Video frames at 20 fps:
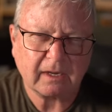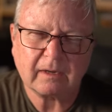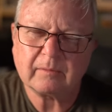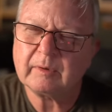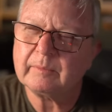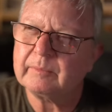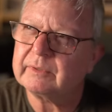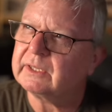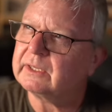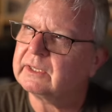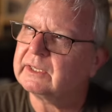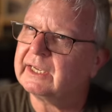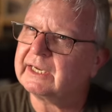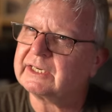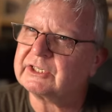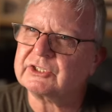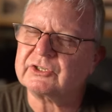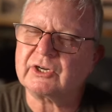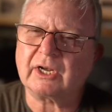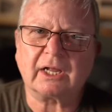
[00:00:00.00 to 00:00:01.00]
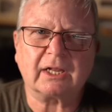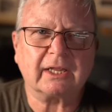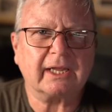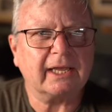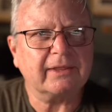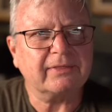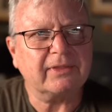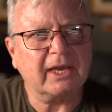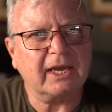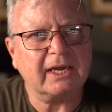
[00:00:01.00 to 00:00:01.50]
Remember the X-Trail
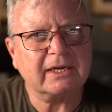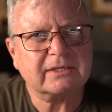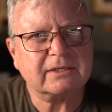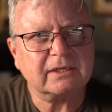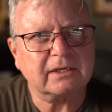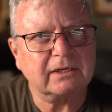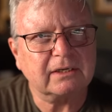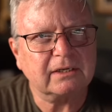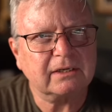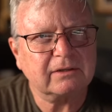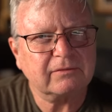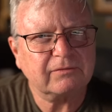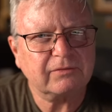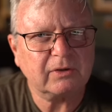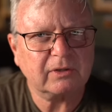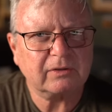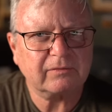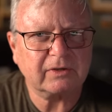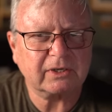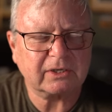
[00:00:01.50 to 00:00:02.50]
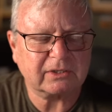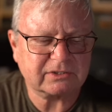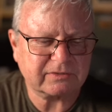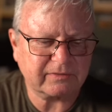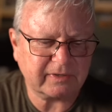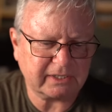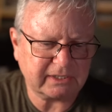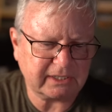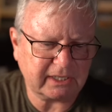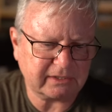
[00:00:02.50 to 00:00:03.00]
had that, and a few other vehicles have
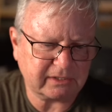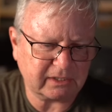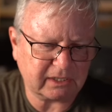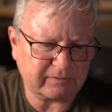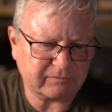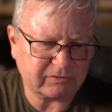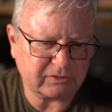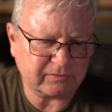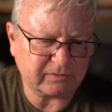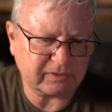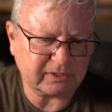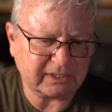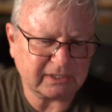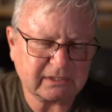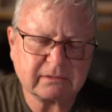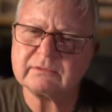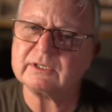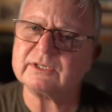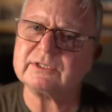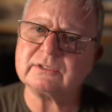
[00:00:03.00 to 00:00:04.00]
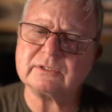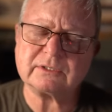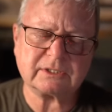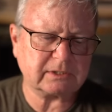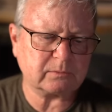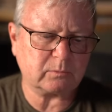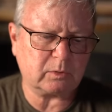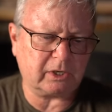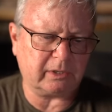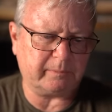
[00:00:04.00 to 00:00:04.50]
had that that I've driven. It doesn't
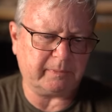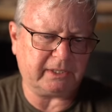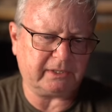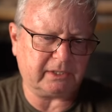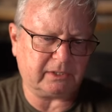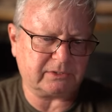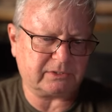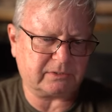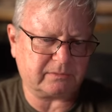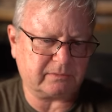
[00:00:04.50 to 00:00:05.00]
didn't worry me, those